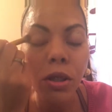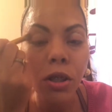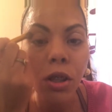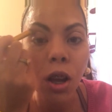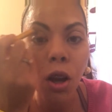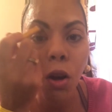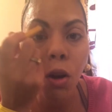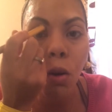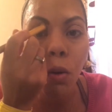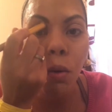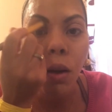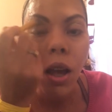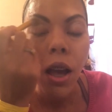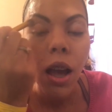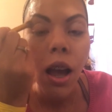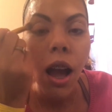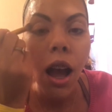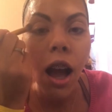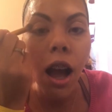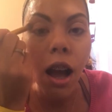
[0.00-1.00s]
So
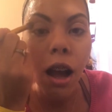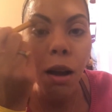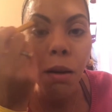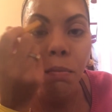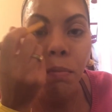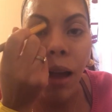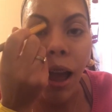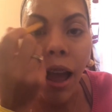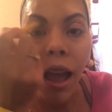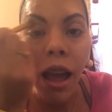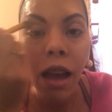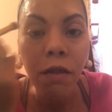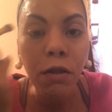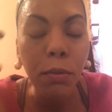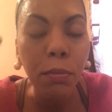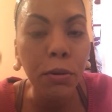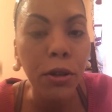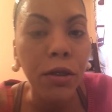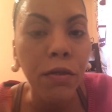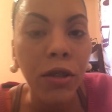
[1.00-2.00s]
I have
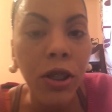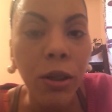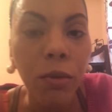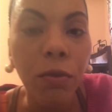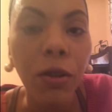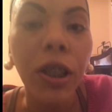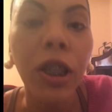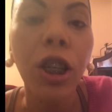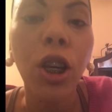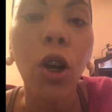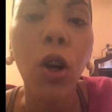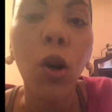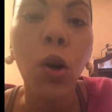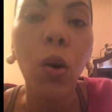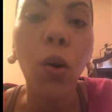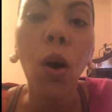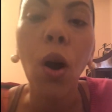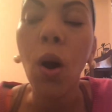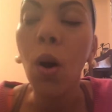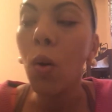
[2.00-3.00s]
a previous
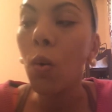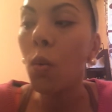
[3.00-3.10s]
video